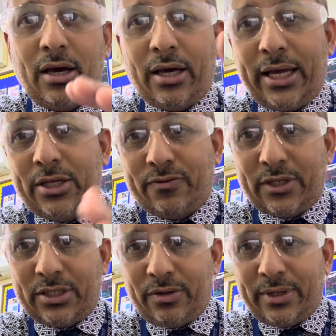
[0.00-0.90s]
each of the
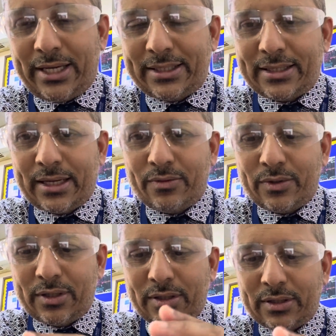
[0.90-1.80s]
2 years, that
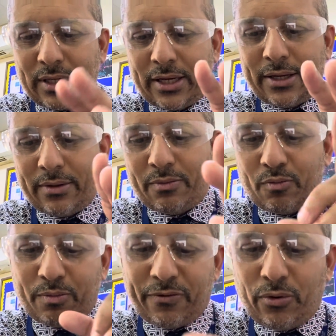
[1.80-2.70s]
was
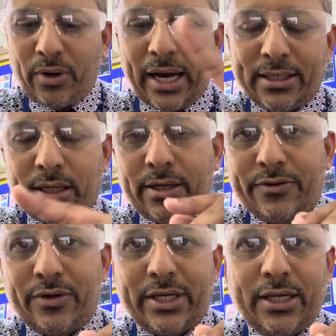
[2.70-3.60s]
before and
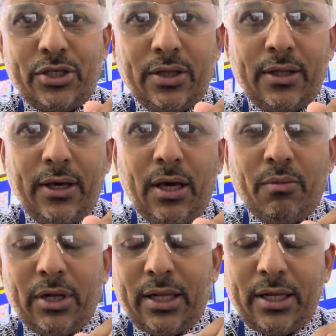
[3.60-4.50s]
after ignition. But
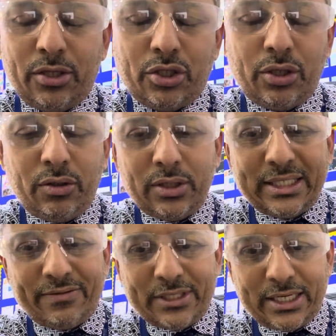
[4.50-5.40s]
then in June
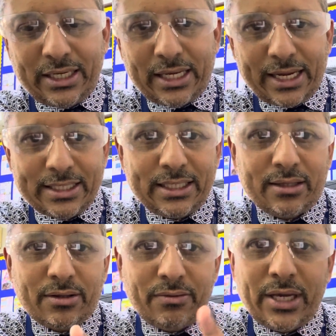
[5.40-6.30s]

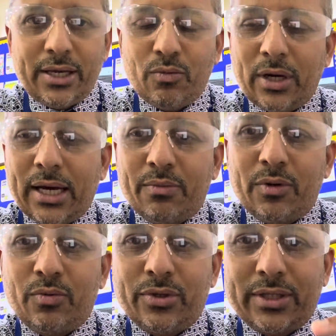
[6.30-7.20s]
1783, what
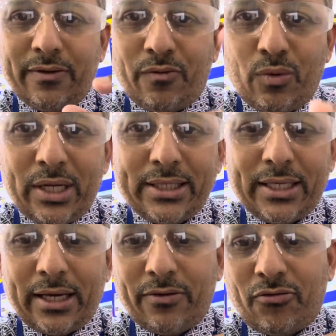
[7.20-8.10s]
happened was
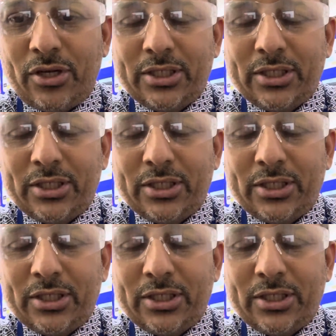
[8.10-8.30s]
Lavoisier, a French